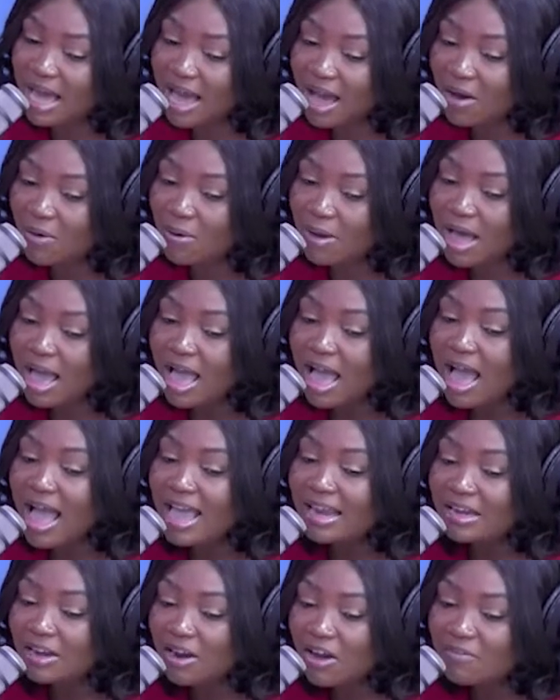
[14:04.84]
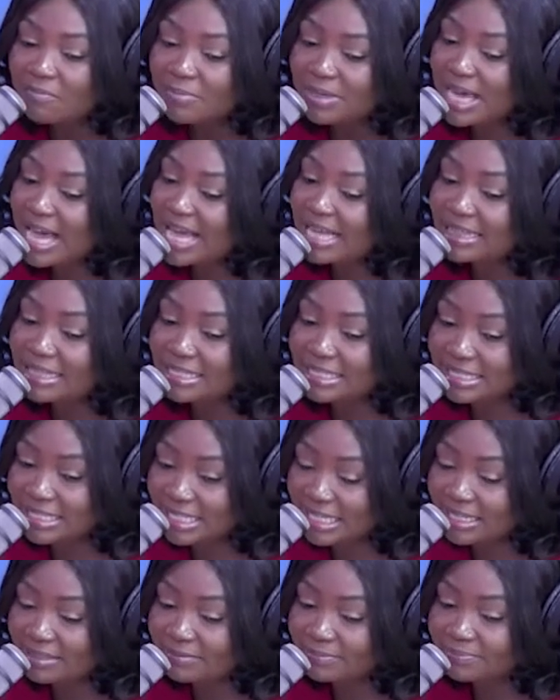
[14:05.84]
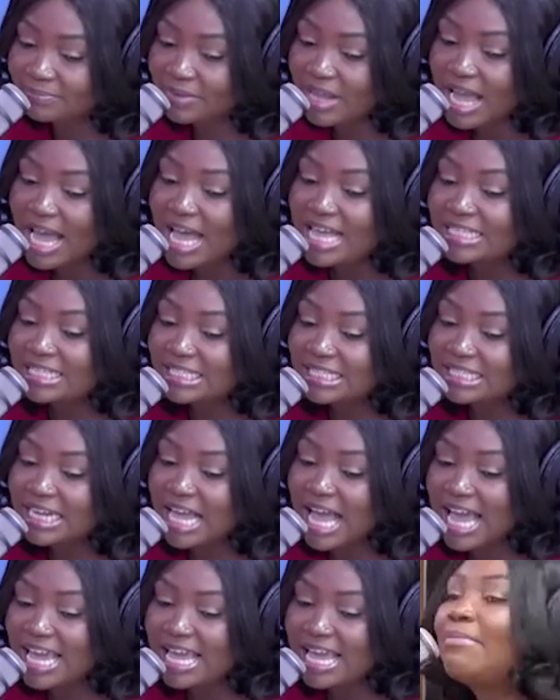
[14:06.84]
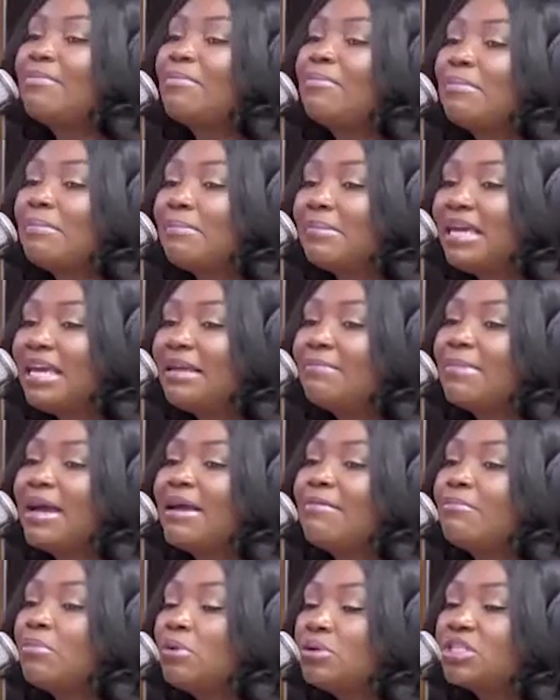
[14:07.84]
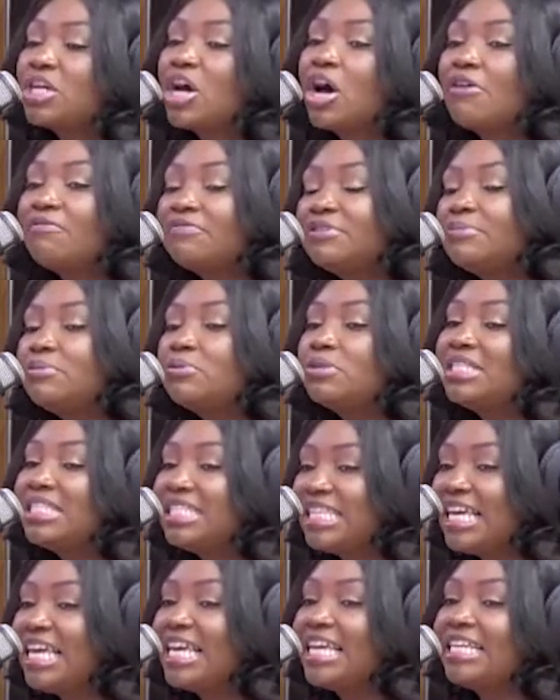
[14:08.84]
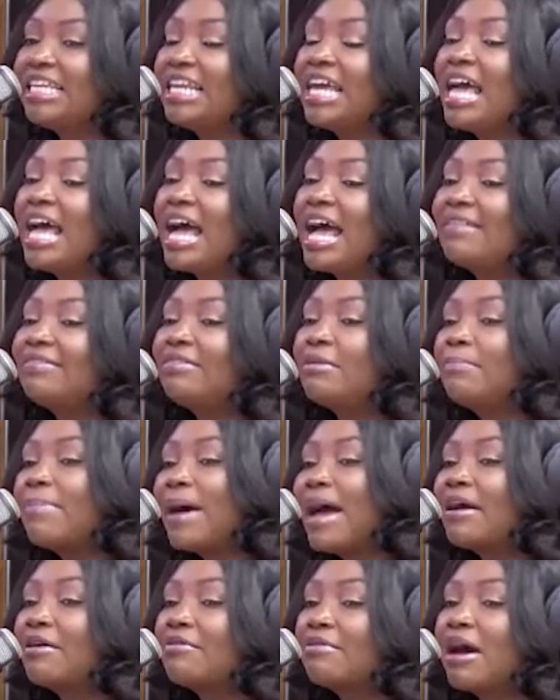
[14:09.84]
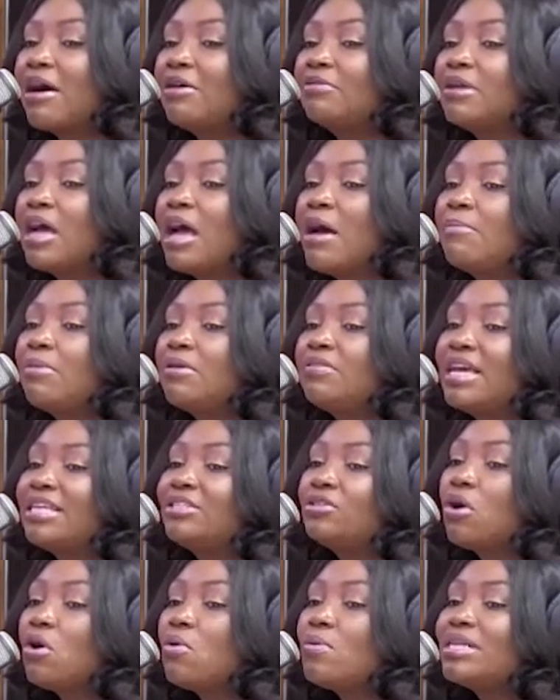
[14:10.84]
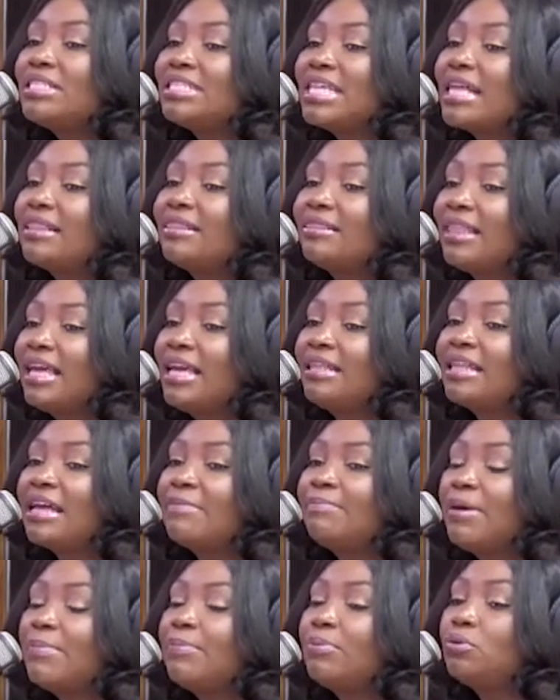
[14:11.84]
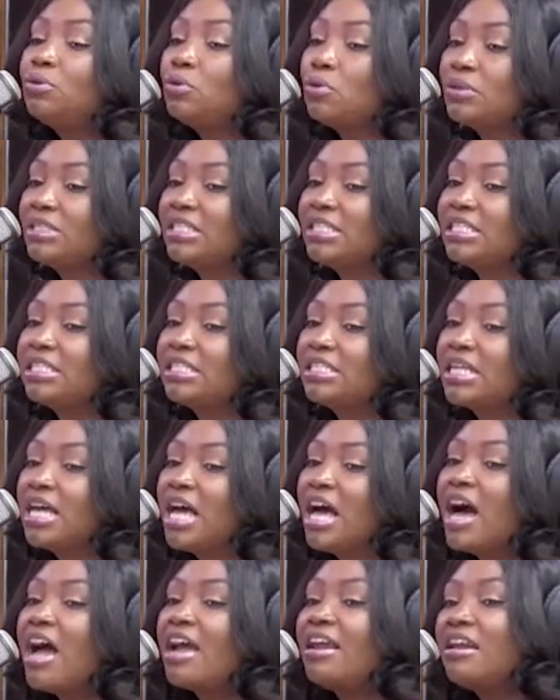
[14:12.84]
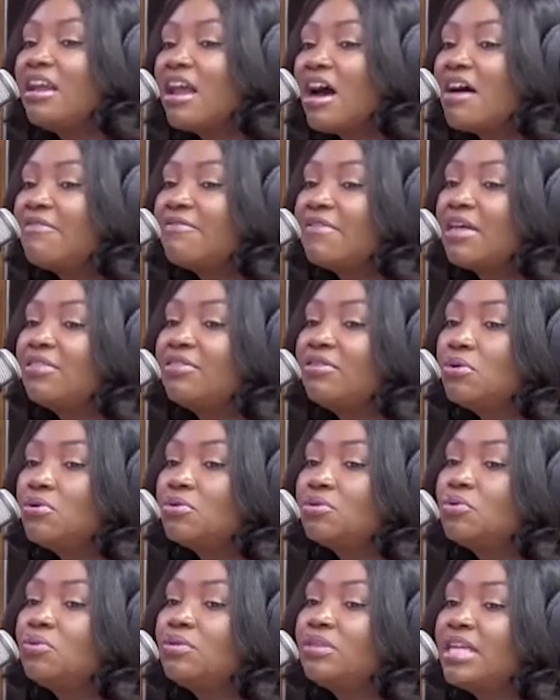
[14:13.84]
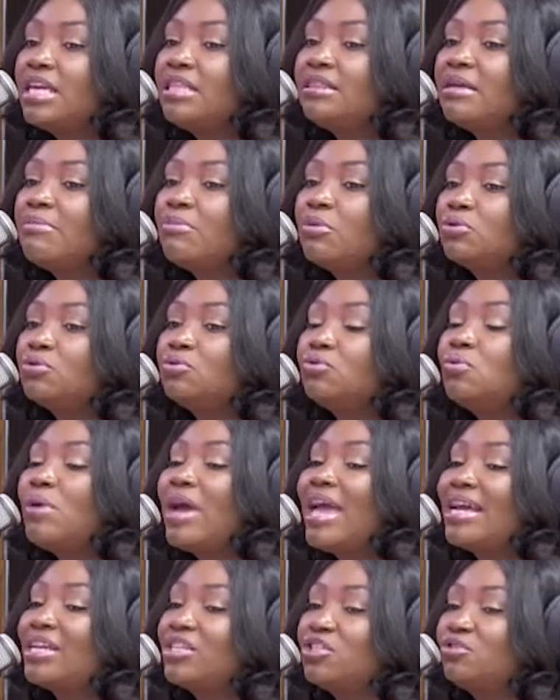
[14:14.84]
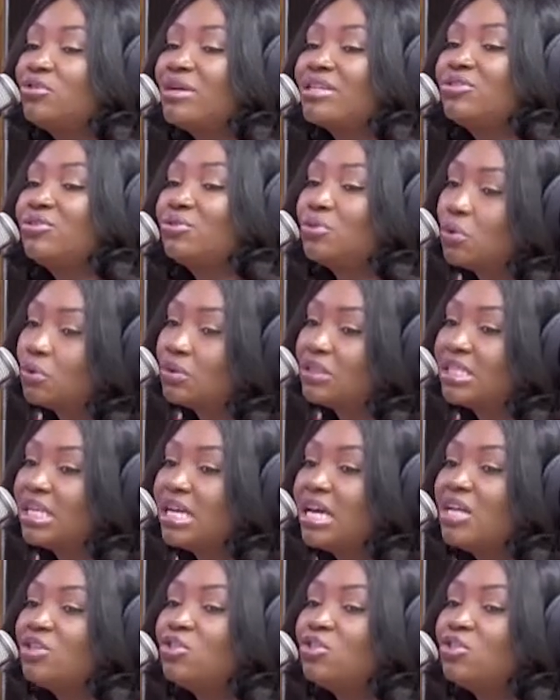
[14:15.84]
me how. I love behind the scene. As in, am in my most comfortable skin at the background, but there's always that thing that people notice. I laugh at those who think they must do extra stunt